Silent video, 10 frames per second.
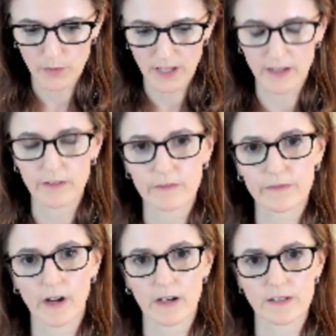
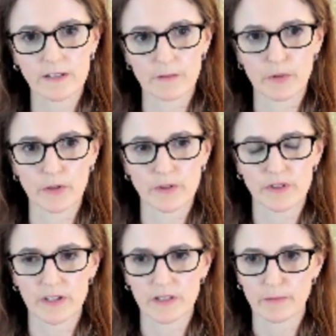give us a
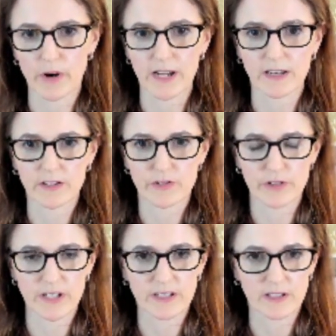boost, that the brain
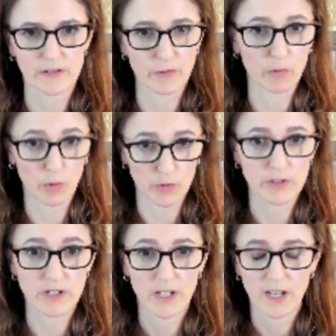treats as a
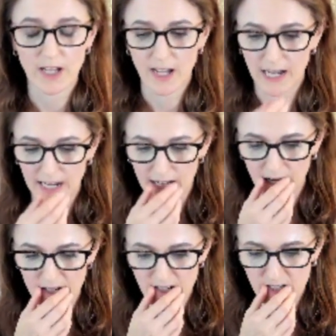reward.
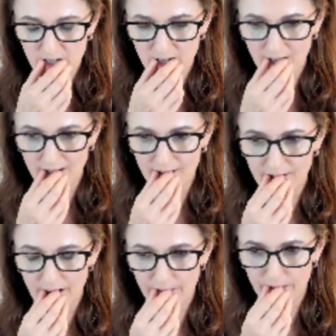And
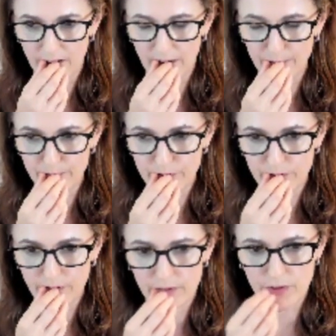I'm
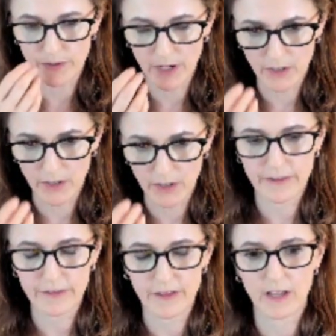doing a lot
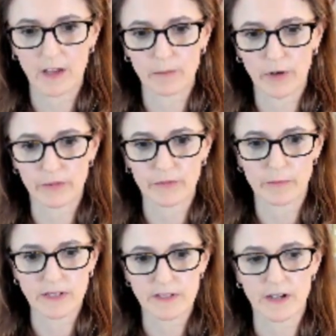of thinking, both for
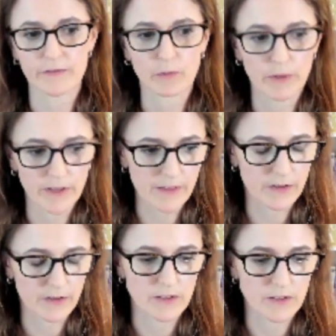myself and with
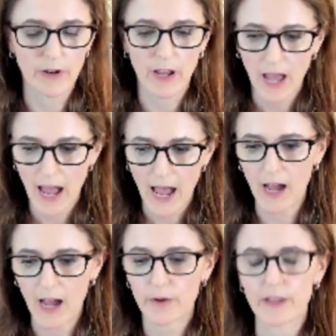others, on
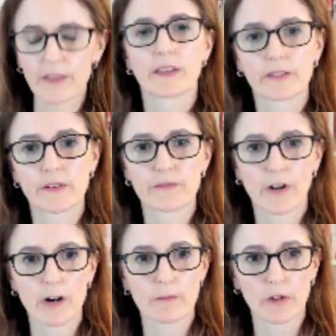how in this
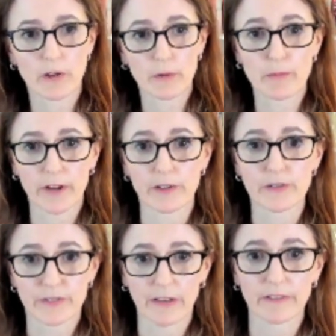environment can we bring
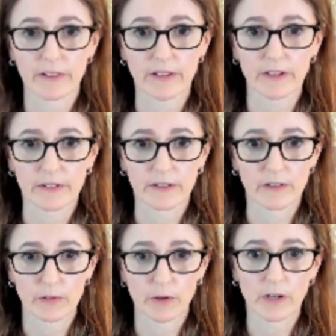those 7 things
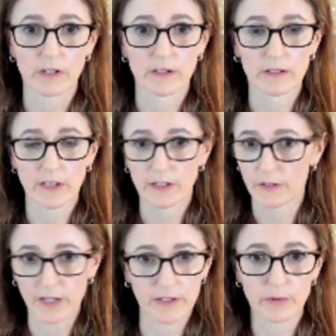into
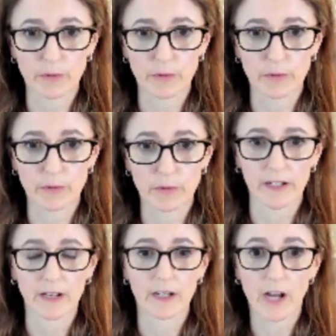our working
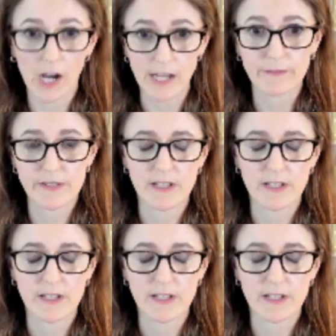lives.